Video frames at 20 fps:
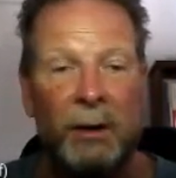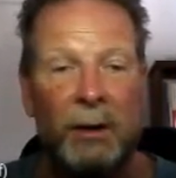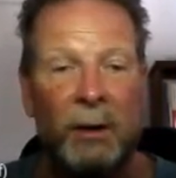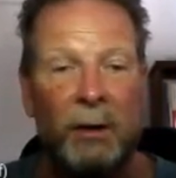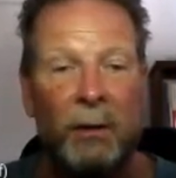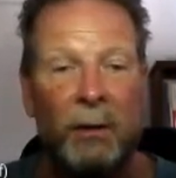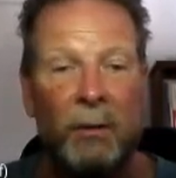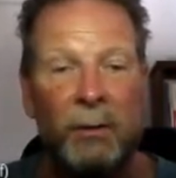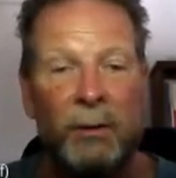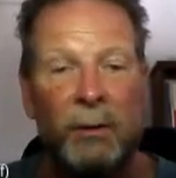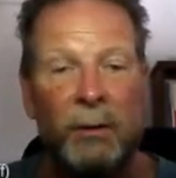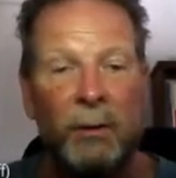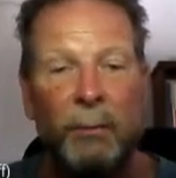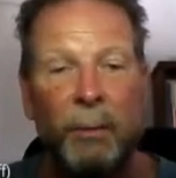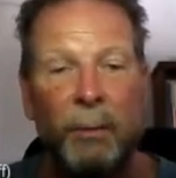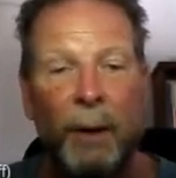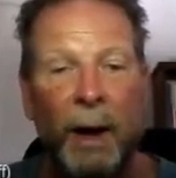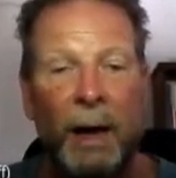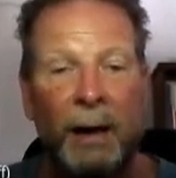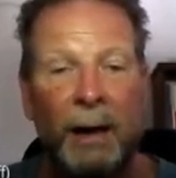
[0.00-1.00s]
You know, two
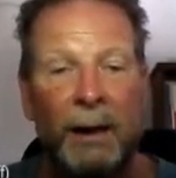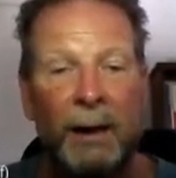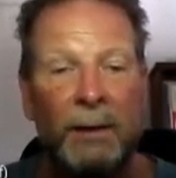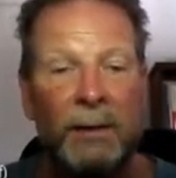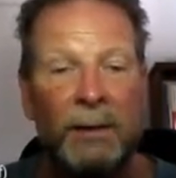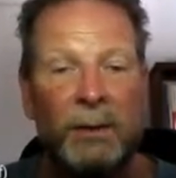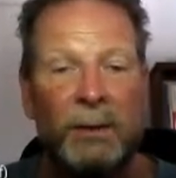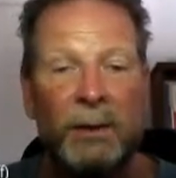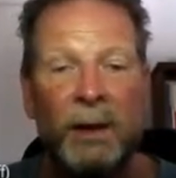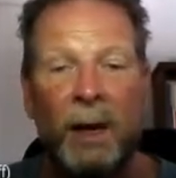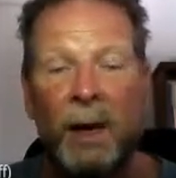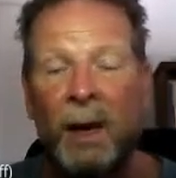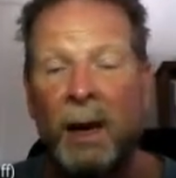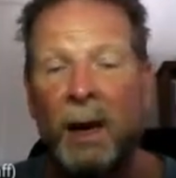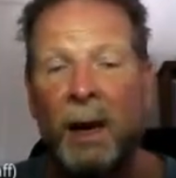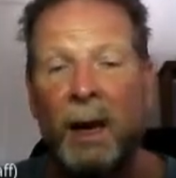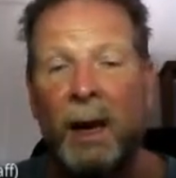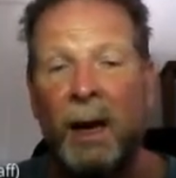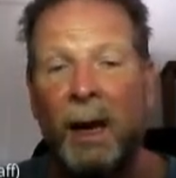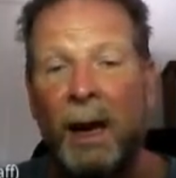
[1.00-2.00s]
brackets,
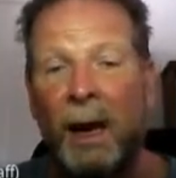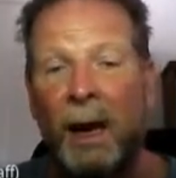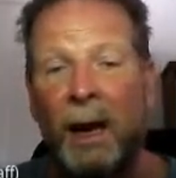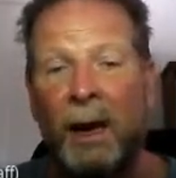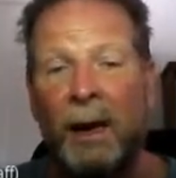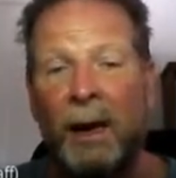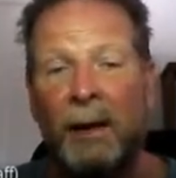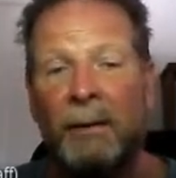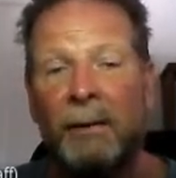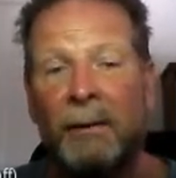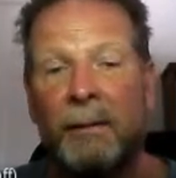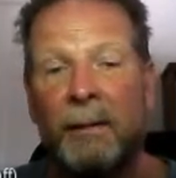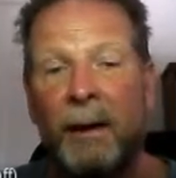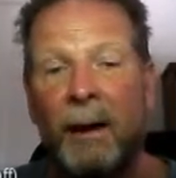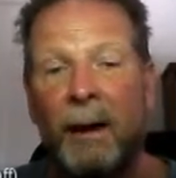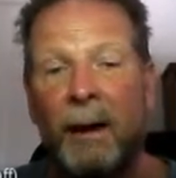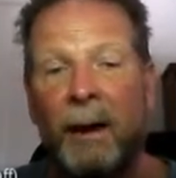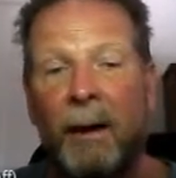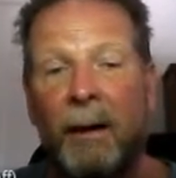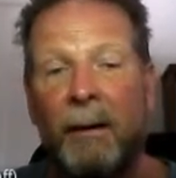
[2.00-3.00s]
and
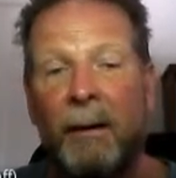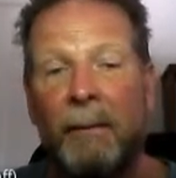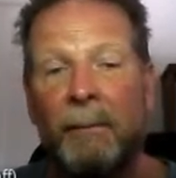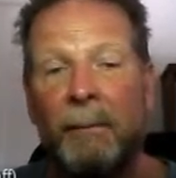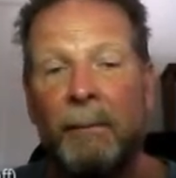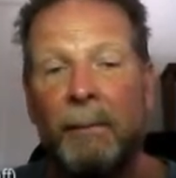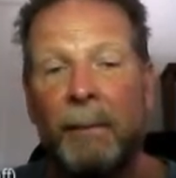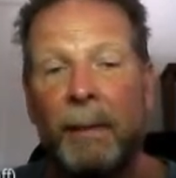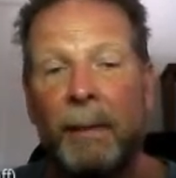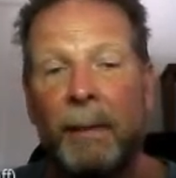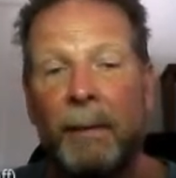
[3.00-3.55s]
um,